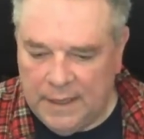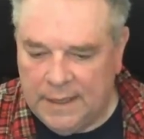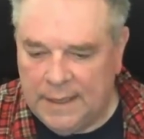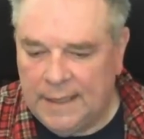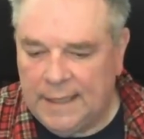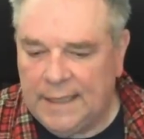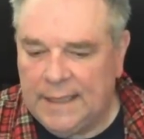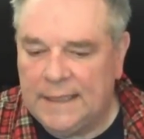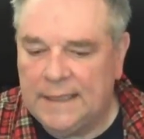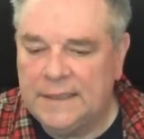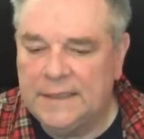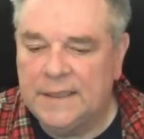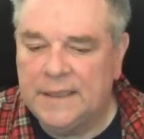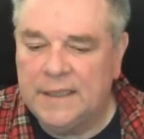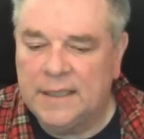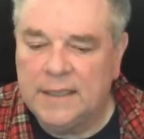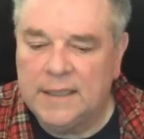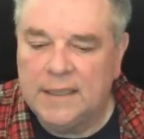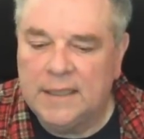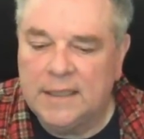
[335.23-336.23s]
And
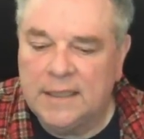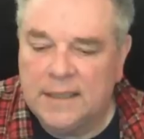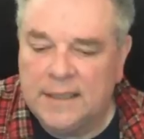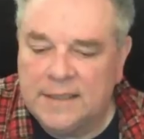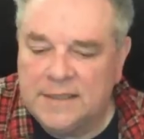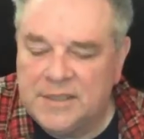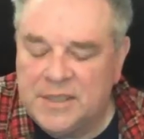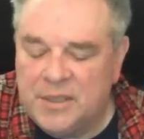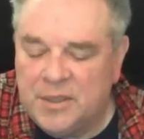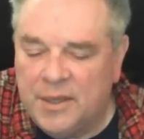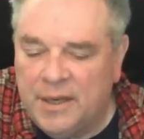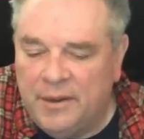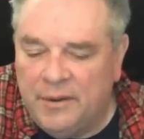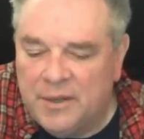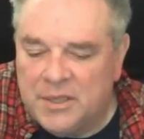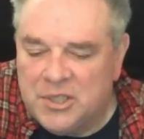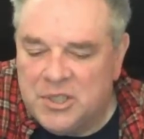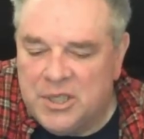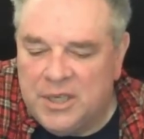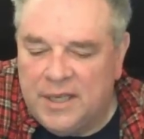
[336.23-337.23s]
let's hear how
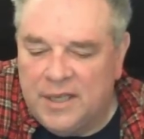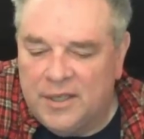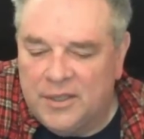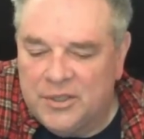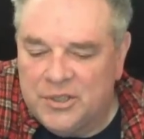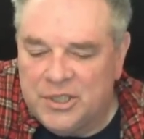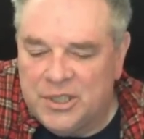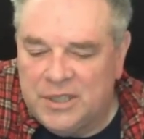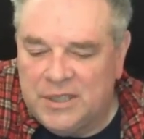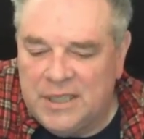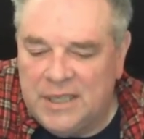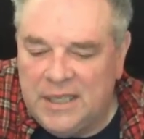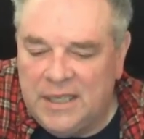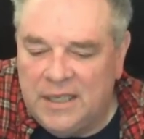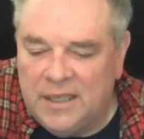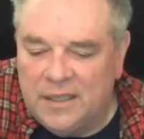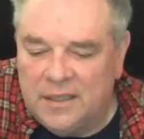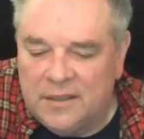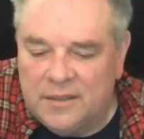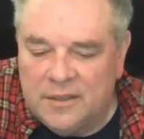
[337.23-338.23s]
it sounds at the
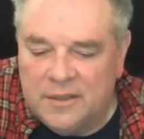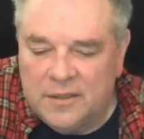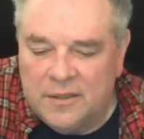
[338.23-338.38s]
end.